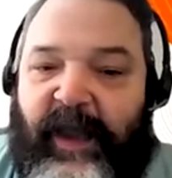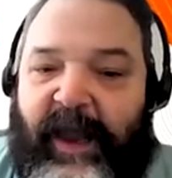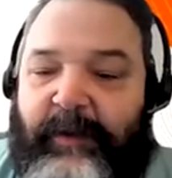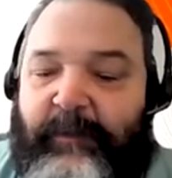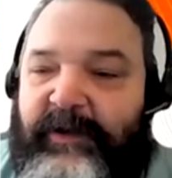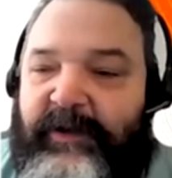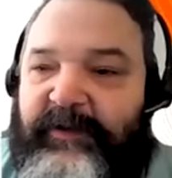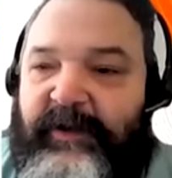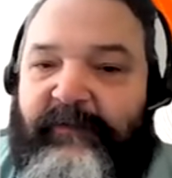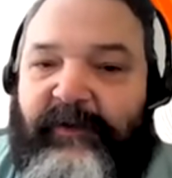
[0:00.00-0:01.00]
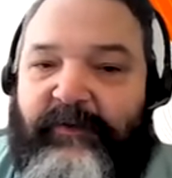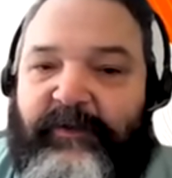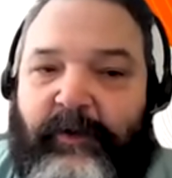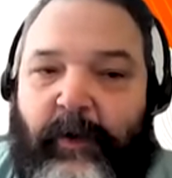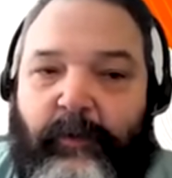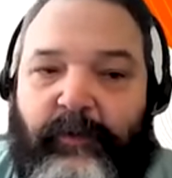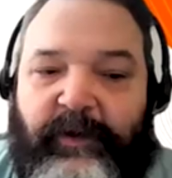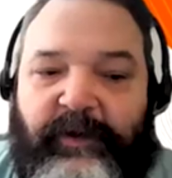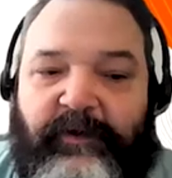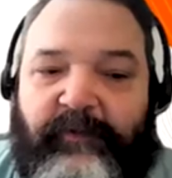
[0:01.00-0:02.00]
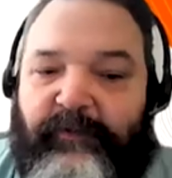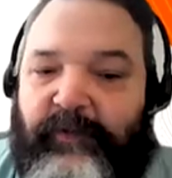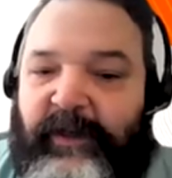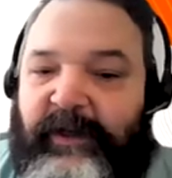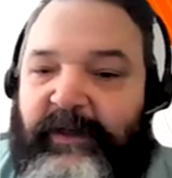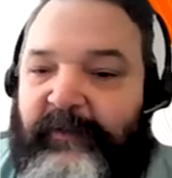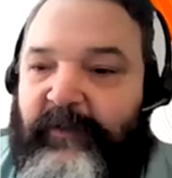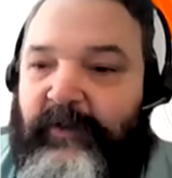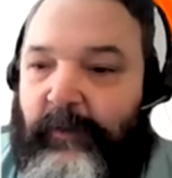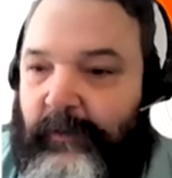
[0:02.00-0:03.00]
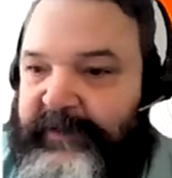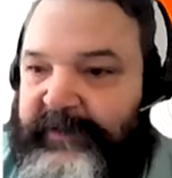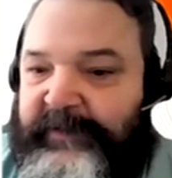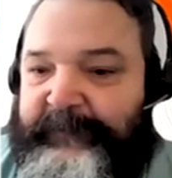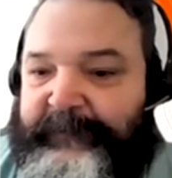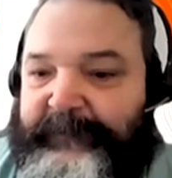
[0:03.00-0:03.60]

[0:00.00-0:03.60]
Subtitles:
can be achieved using only the free level courses.